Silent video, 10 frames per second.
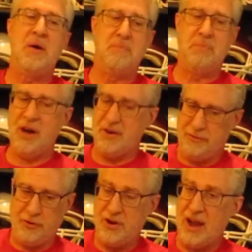But
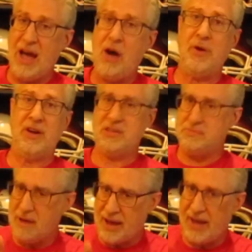for now, it is
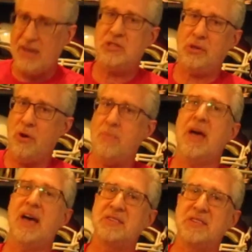
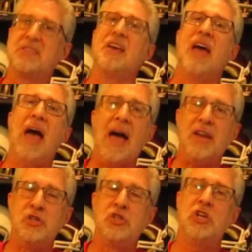
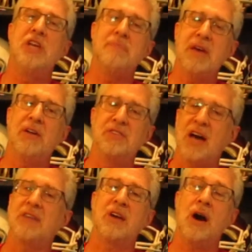
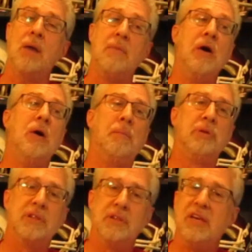maestromasks@gmail.com.
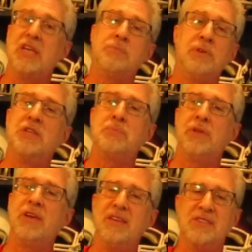Please, please,
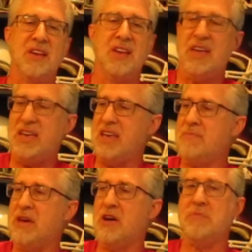please
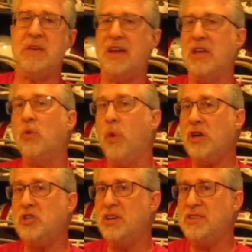email me any
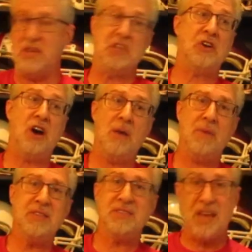questions, any
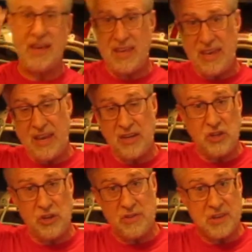comments, any
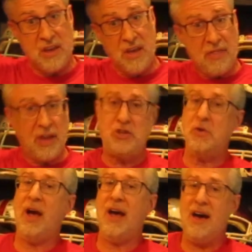issues that
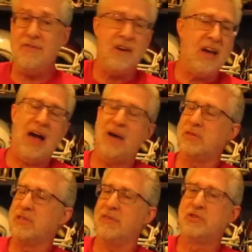you have. I
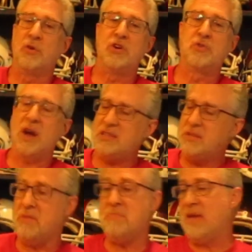would love to address
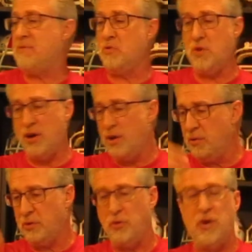them, and maybe
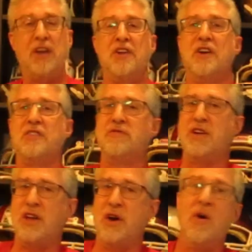we'll create another
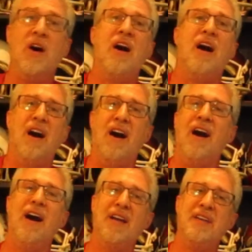video
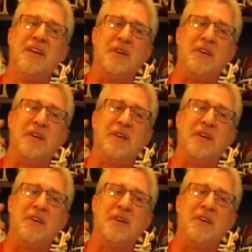on